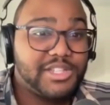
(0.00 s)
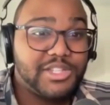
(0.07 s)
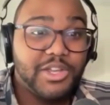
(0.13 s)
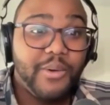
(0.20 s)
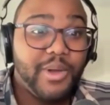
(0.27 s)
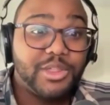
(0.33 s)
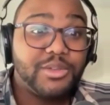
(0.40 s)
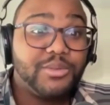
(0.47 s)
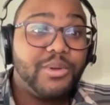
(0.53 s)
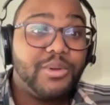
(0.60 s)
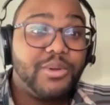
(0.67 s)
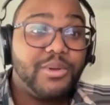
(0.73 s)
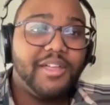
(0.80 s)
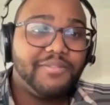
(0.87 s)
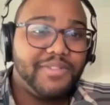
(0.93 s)
going through
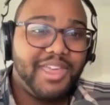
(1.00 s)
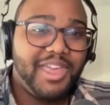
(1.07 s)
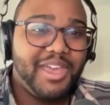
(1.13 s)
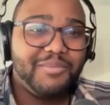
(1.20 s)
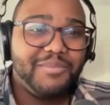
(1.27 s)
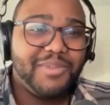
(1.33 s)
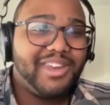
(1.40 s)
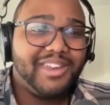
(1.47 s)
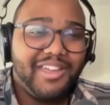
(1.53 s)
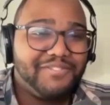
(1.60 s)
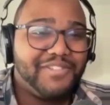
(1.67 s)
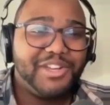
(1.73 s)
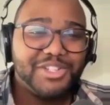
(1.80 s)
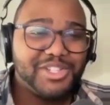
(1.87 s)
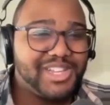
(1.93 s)
LLVM and
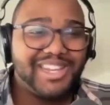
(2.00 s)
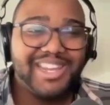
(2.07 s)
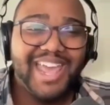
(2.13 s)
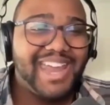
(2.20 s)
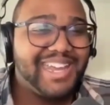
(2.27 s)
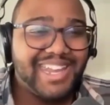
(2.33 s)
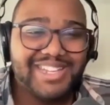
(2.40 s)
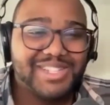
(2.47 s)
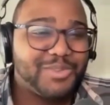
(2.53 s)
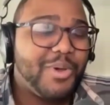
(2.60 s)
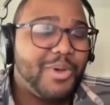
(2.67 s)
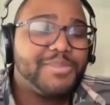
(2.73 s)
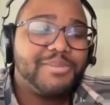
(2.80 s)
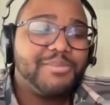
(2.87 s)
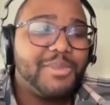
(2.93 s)
eventually landing as a
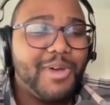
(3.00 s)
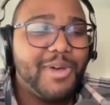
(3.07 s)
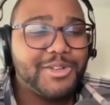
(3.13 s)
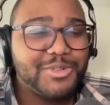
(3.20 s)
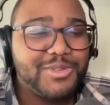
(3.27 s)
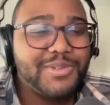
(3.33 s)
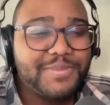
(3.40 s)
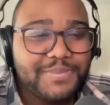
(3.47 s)
WebAssembly module.